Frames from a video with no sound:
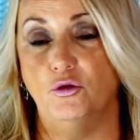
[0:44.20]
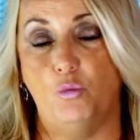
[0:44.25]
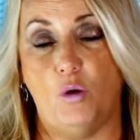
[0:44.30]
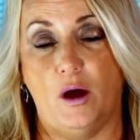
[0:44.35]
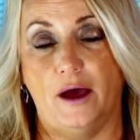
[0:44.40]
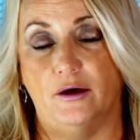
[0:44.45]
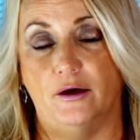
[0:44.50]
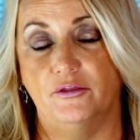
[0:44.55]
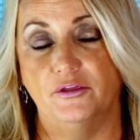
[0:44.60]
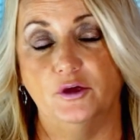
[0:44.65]
all the
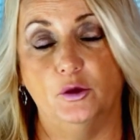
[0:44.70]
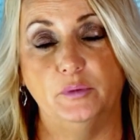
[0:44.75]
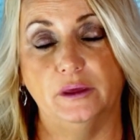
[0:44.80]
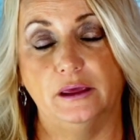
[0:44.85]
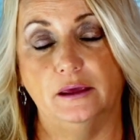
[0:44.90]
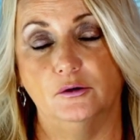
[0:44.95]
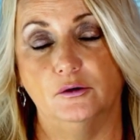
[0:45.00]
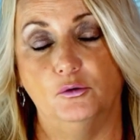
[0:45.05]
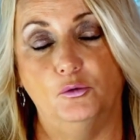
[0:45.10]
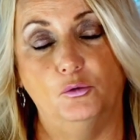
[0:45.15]
while they'll
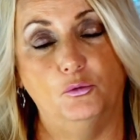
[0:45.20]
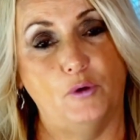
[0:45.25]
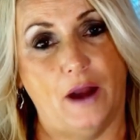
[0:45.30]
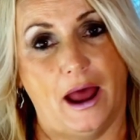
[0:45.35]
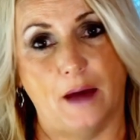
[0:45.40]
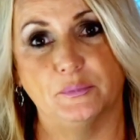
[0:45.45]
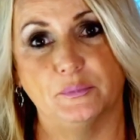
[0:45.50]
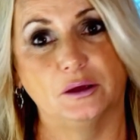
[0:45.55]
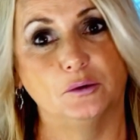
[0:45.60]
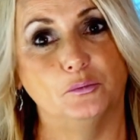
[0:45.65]
be
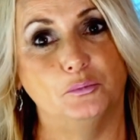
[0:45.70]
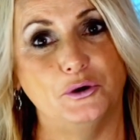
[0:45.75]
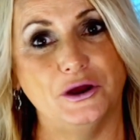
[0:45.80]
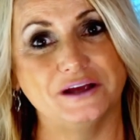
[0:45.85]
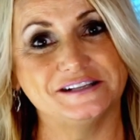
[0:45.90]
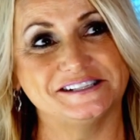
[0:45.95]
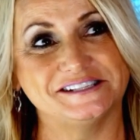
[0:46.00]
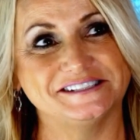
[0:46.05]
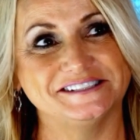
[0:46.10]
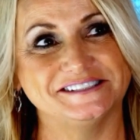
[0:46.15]
wrapping
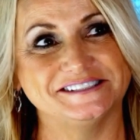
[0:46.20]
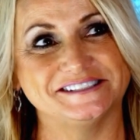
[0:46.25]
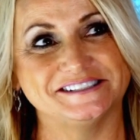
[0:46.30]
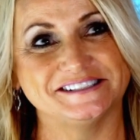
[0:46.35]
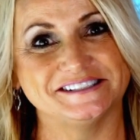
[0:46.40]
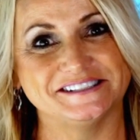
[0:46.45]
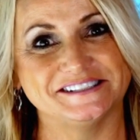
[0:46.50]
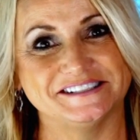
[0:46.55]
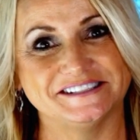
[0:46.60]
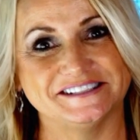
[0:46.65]

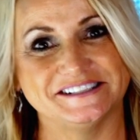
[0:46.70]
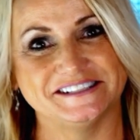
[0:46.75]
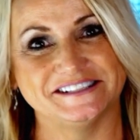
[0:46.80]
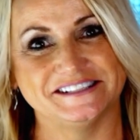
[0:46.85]
presents.